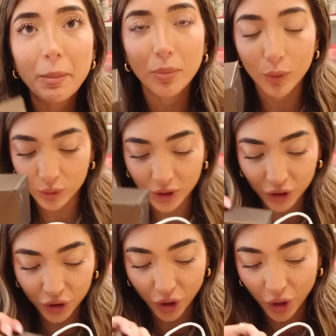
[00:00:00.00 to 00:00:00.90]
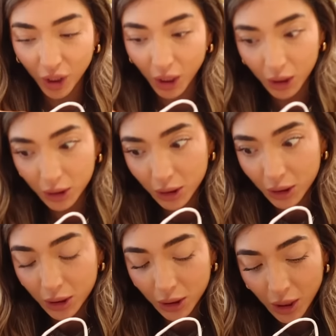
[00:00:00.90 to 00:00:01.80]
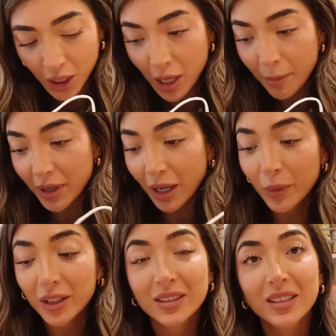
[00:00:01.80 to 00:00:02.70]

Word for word: imported chocolate. but I will